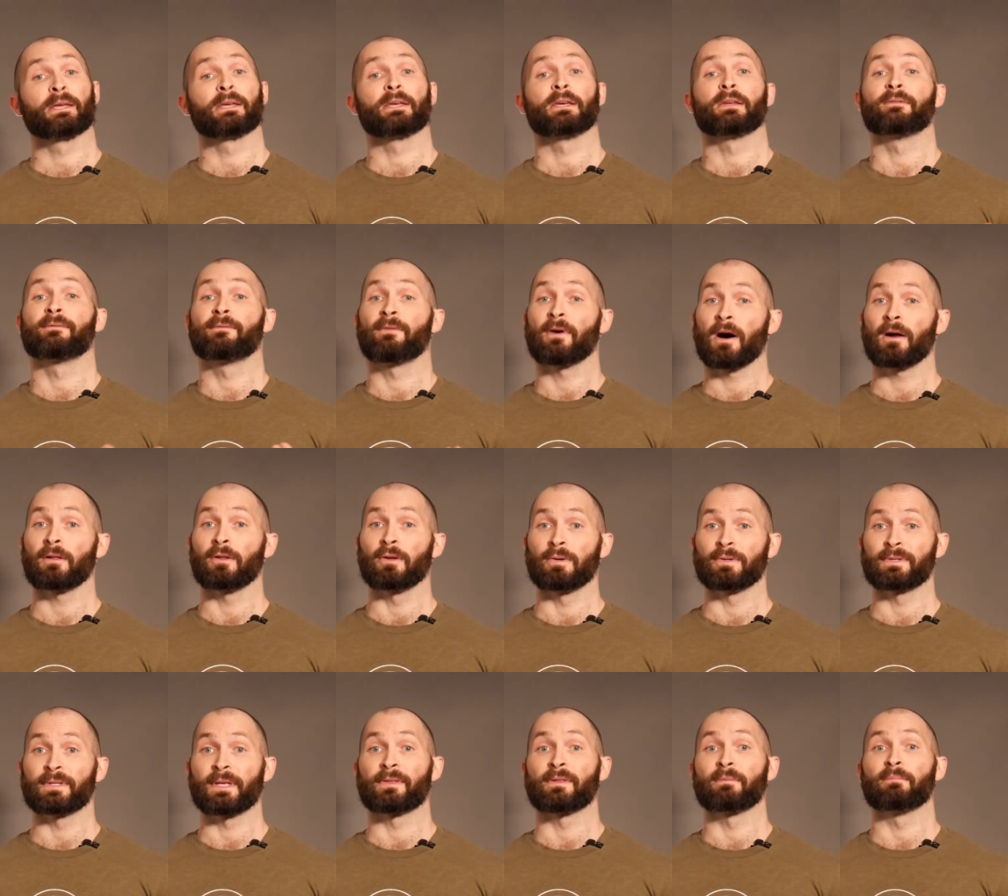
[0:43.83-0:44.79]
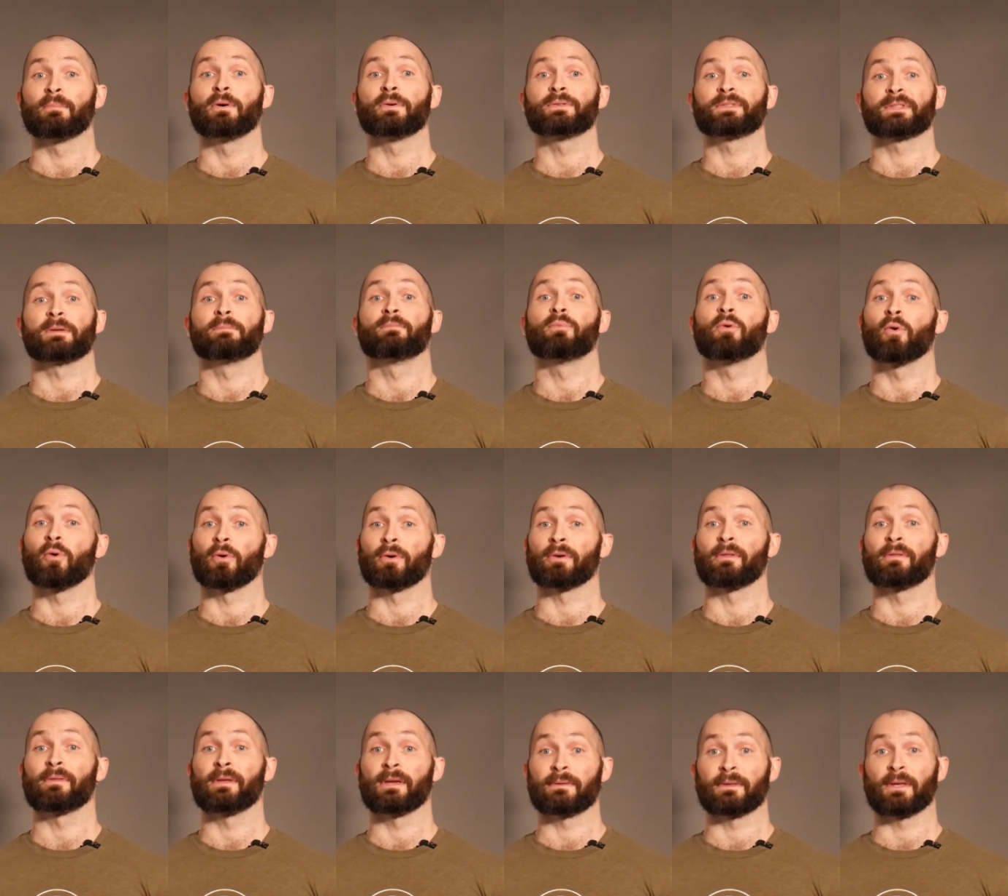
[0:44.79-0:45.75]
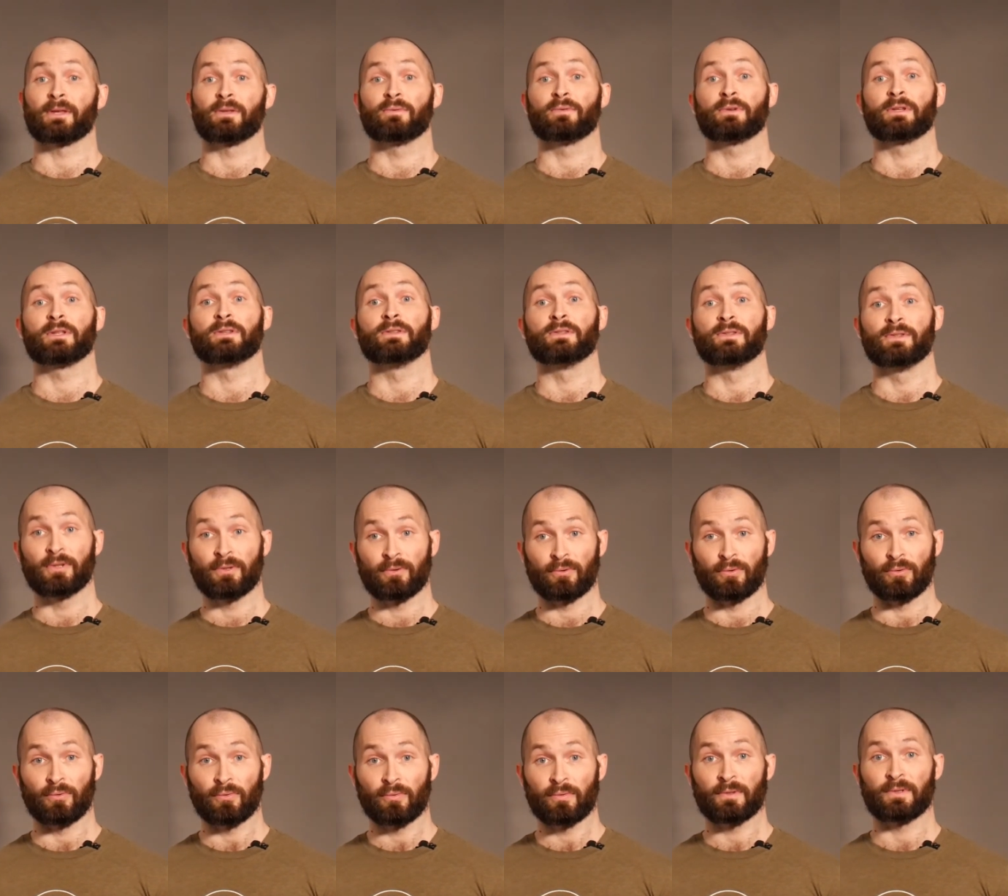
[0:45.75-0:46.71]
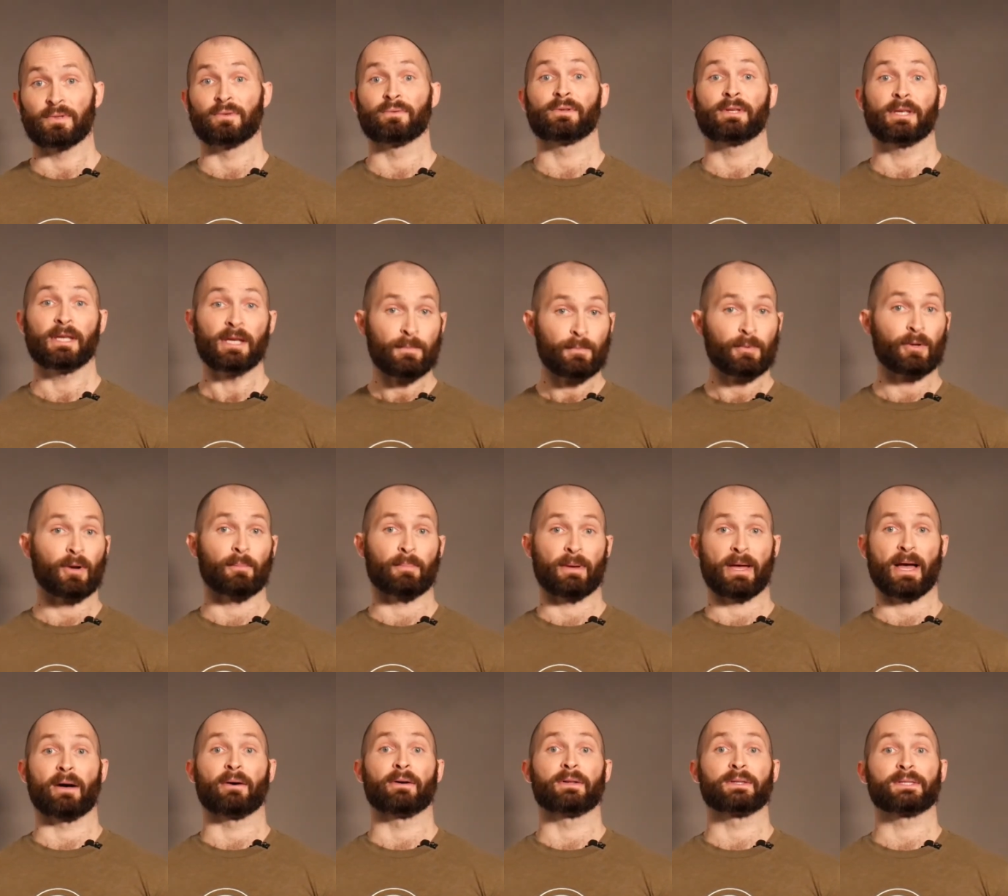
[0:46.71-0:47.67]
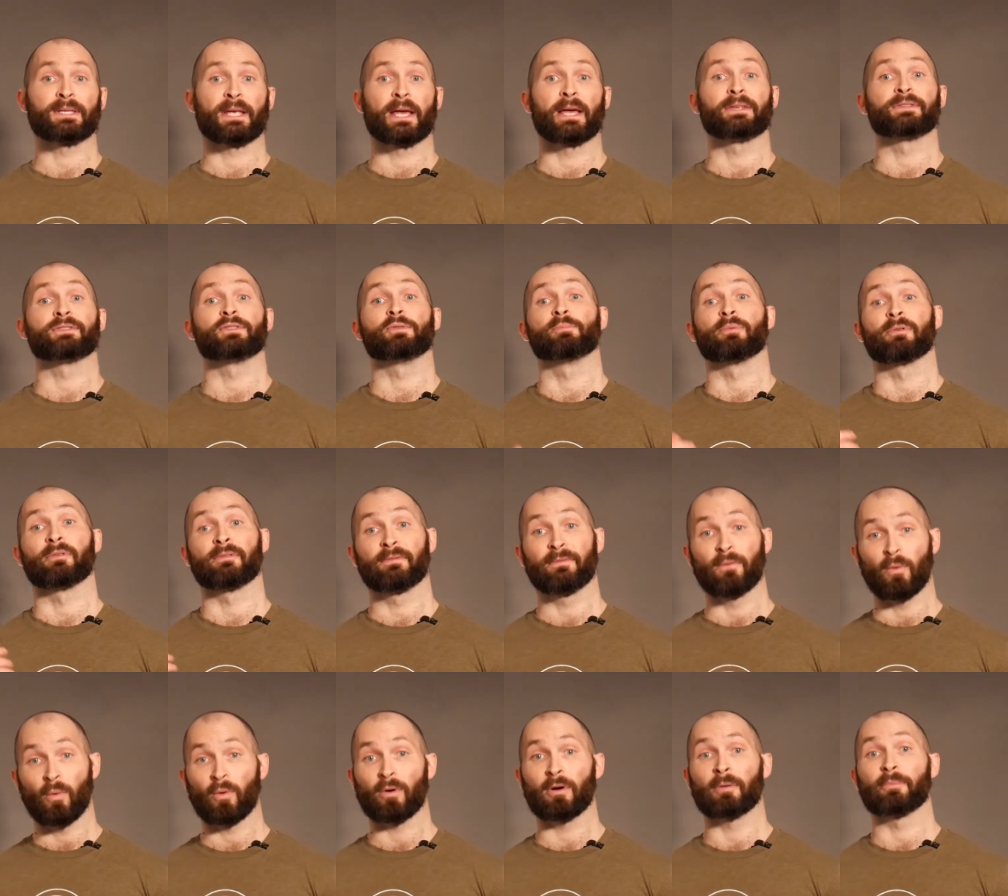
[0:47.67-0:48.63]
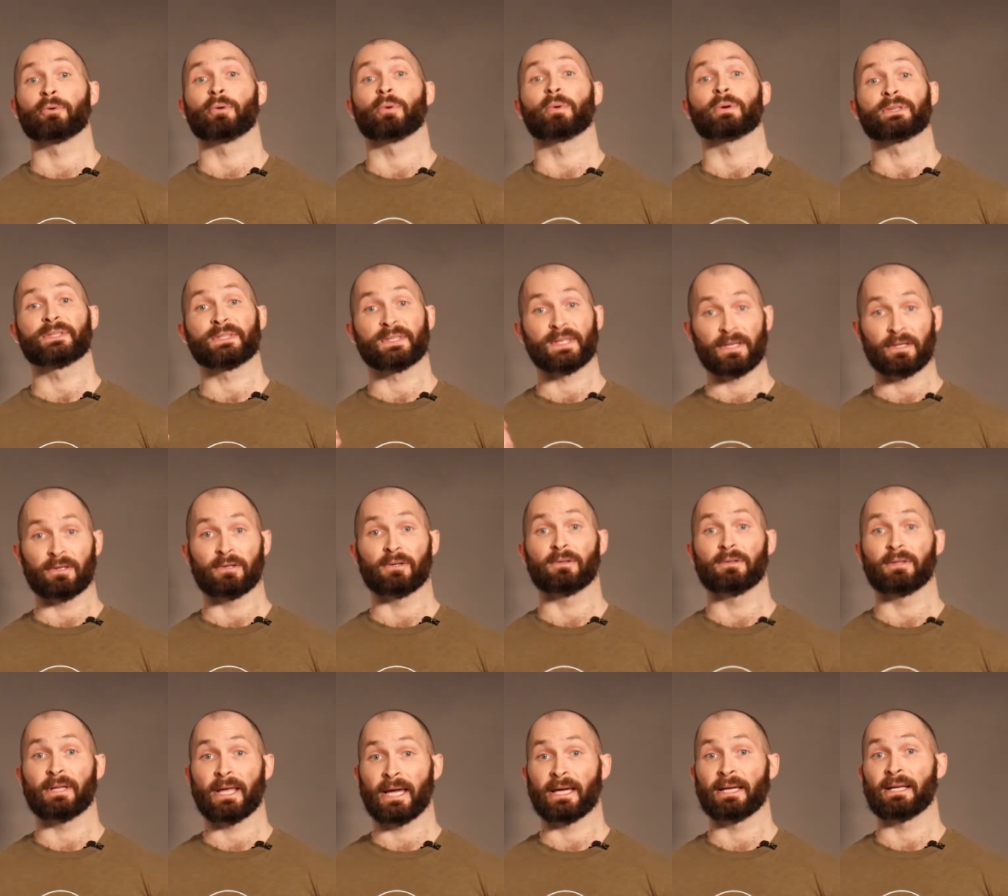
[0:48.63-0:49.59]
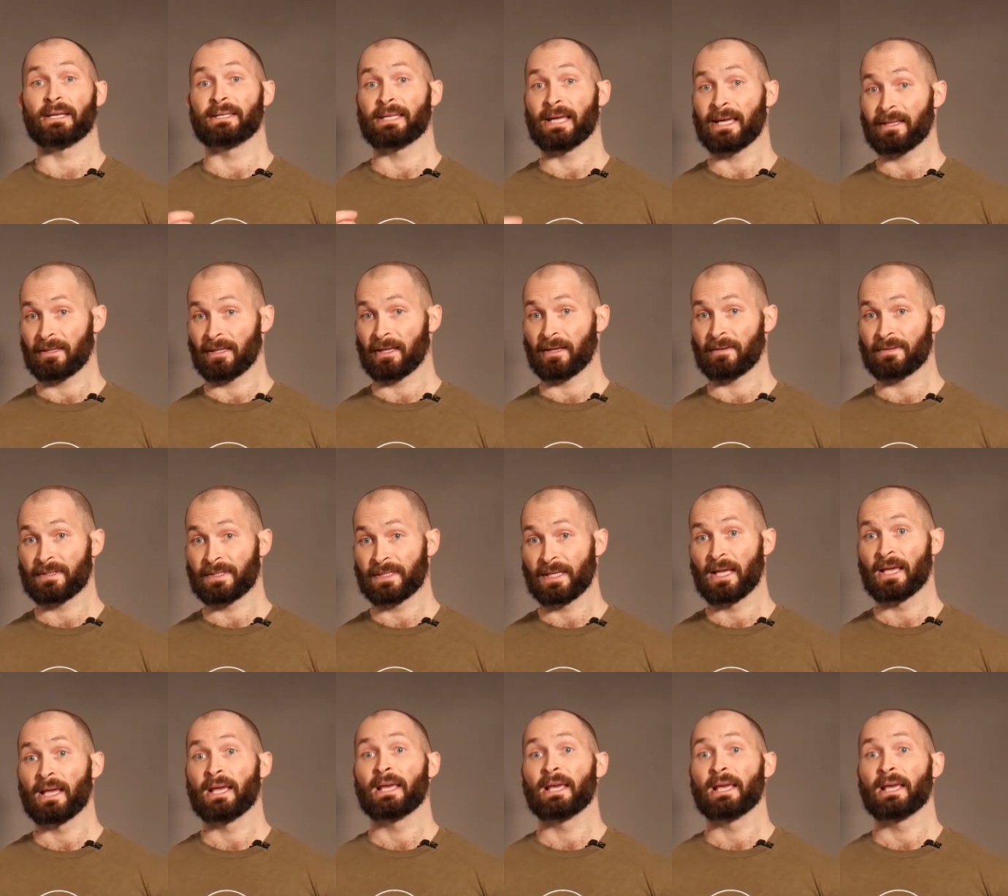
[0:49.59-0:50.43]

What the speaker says: It follows that the most important thing that you can do to keep your balance as you perform your single leg deadlifts